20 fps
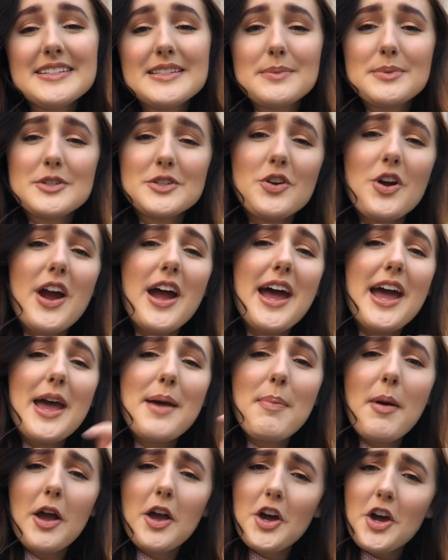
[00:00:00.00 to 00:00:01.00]

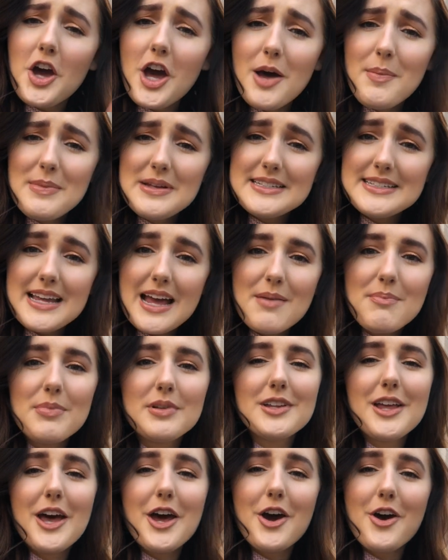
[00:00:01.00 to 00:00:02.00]
subscribe, comment down
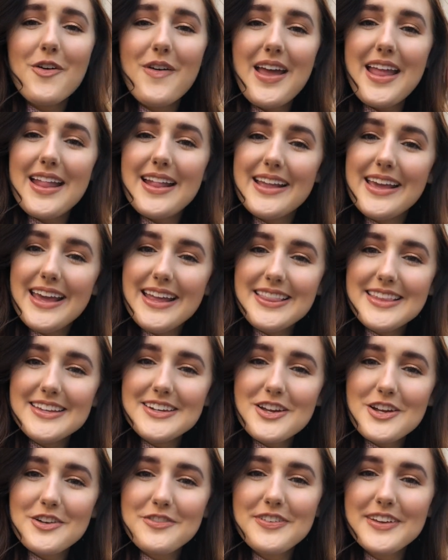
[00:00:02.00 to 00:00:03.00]
below, and hit the
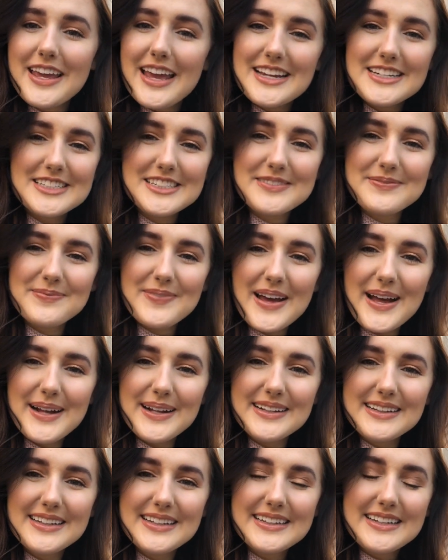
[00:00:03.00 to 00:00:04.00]
notification
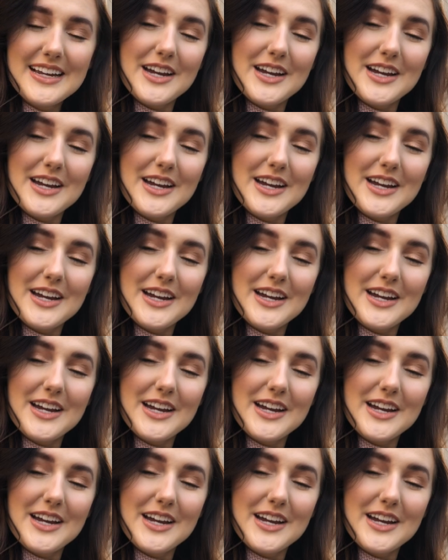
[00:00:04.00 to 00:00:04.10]
bell.